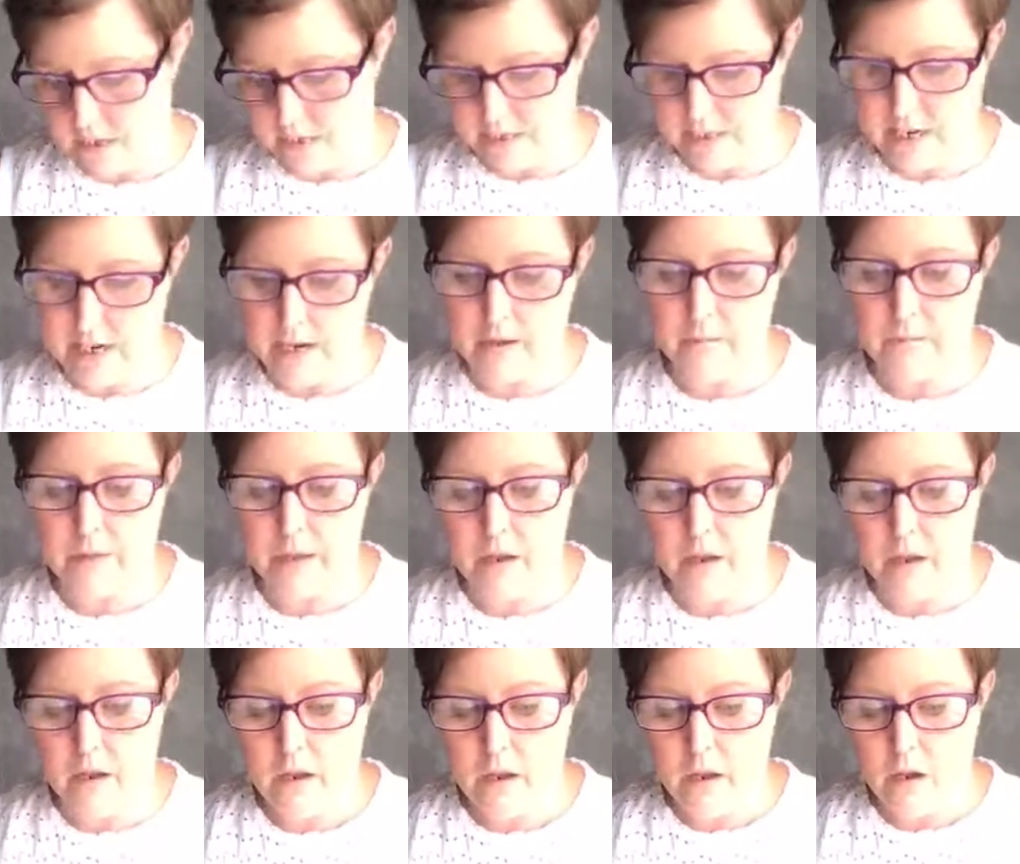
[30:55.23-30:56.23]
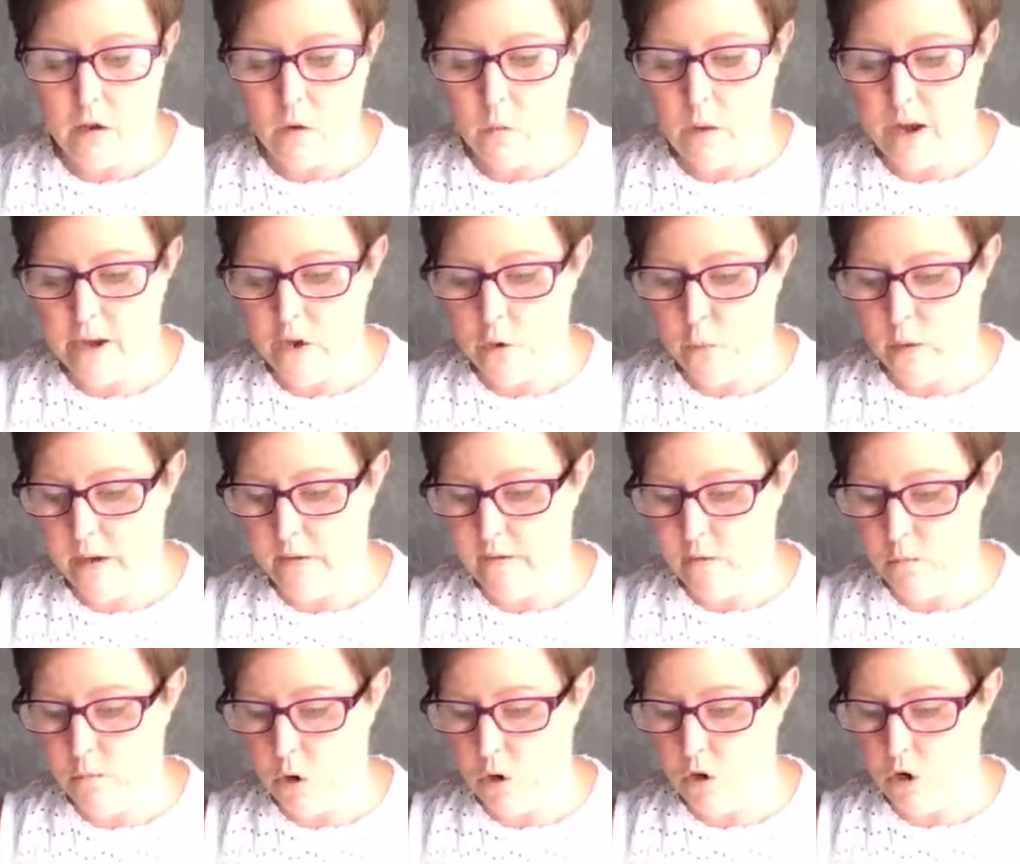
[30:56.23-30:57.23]
that's it where you weave a
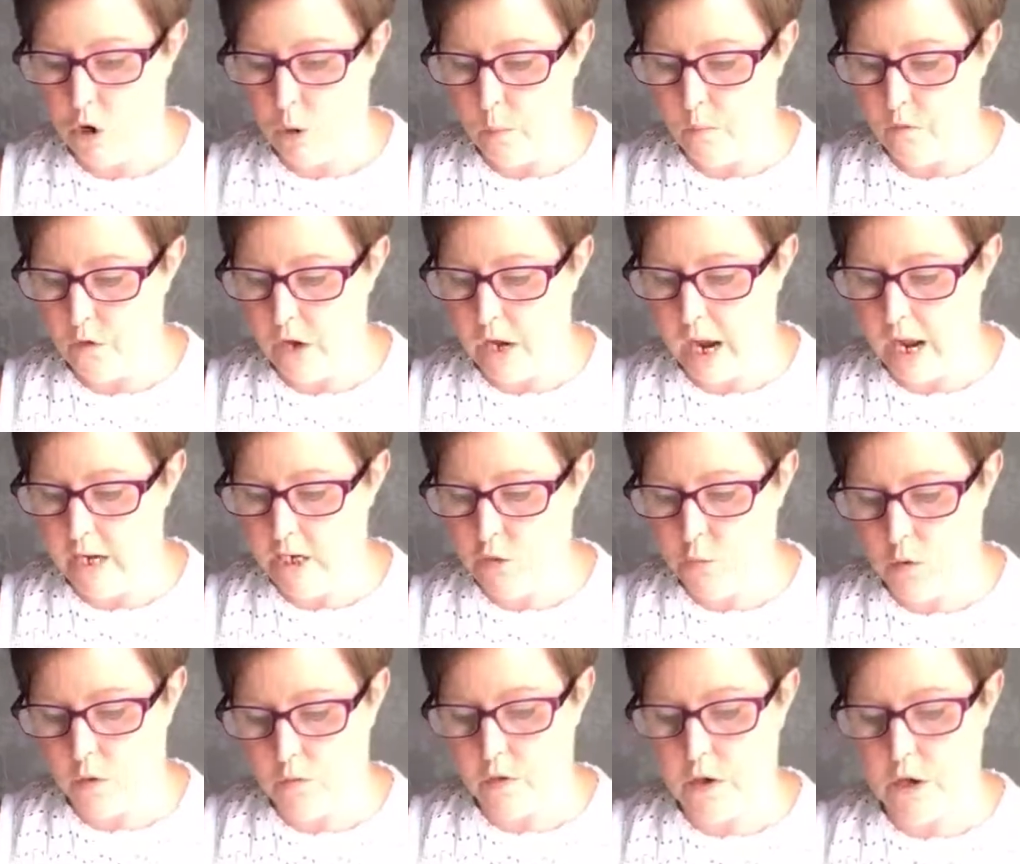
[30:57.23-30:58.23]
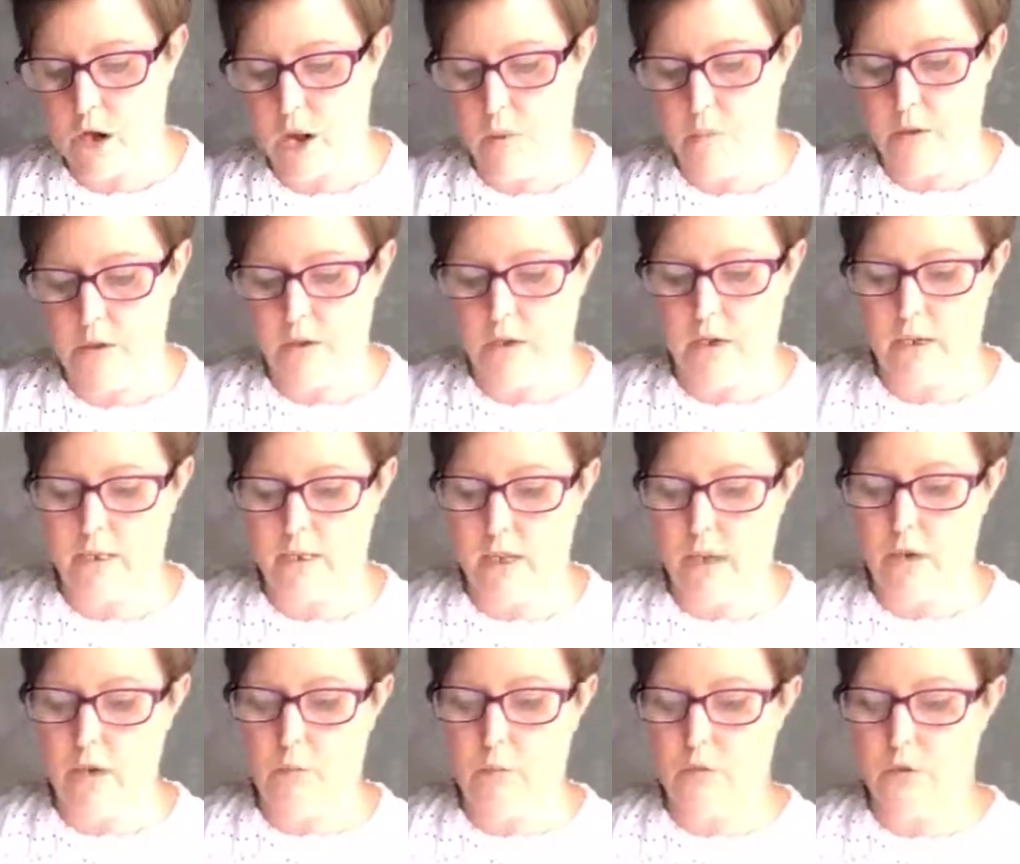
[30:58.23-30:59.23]
mock-up for your hand-woven garment is
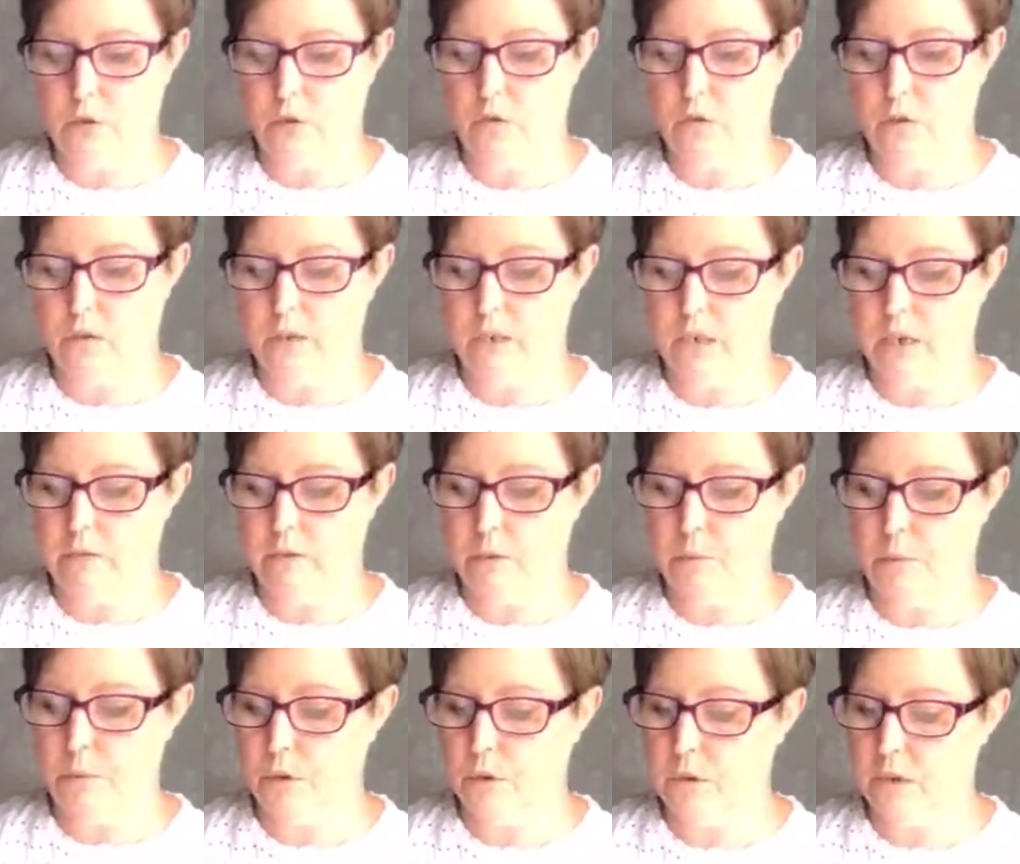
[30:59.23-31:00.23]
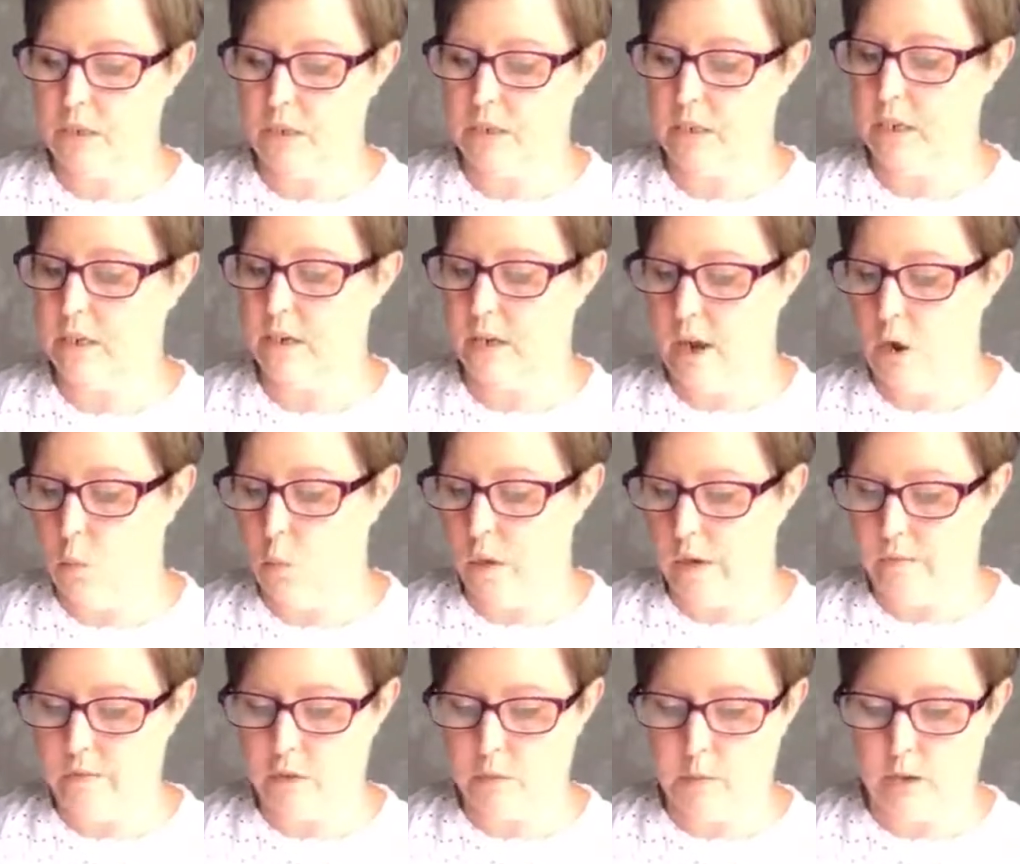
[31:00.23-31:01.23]
number two in the series of booklets designed to help
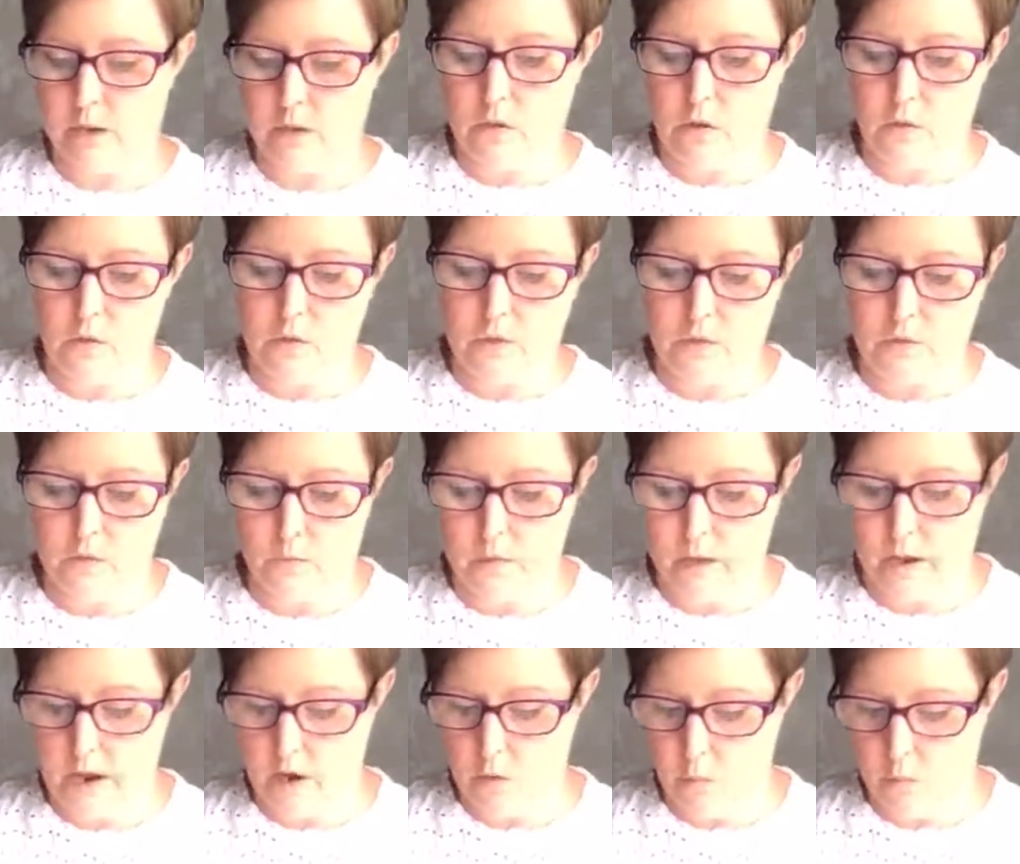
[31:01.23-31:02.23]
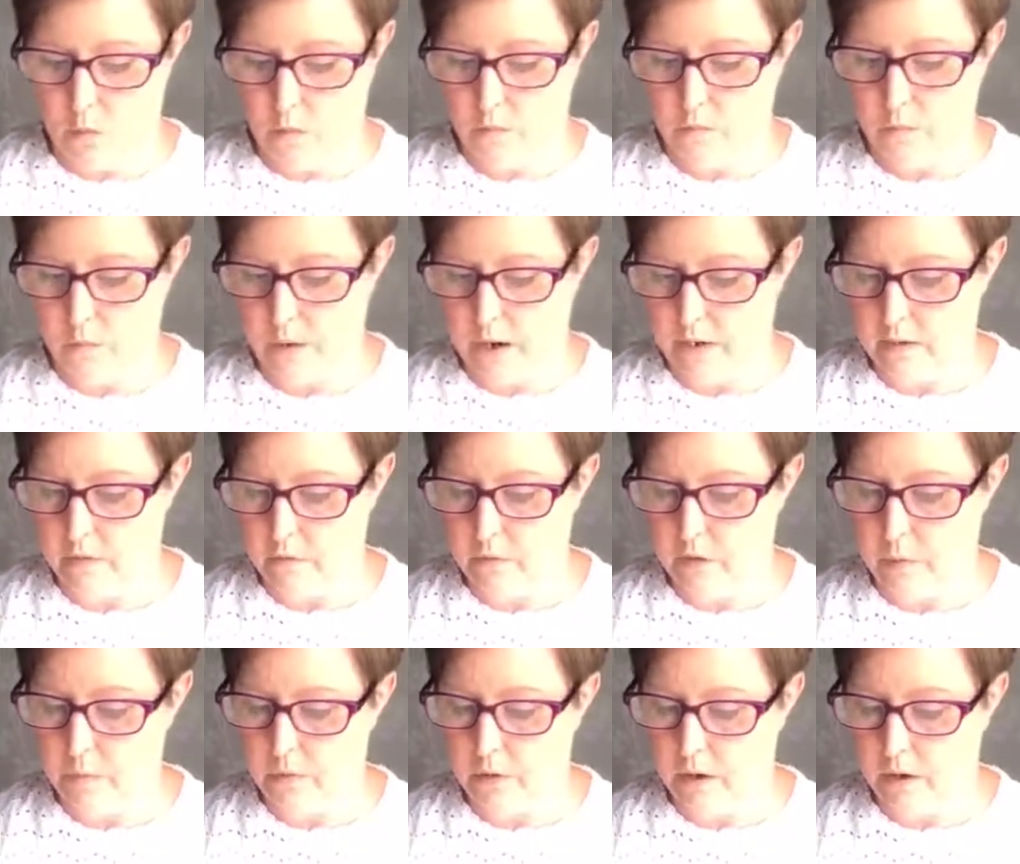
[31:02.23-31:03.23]
weavers clothes from the hand-woven
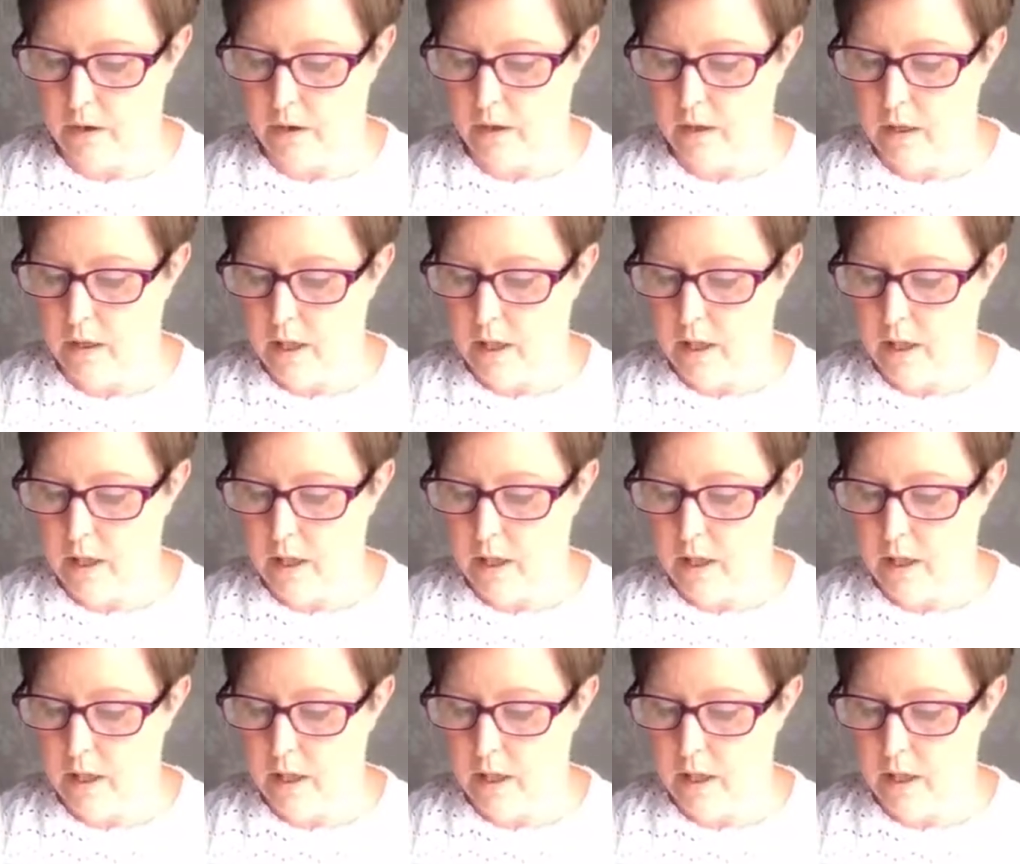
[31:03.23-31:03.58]
fabric.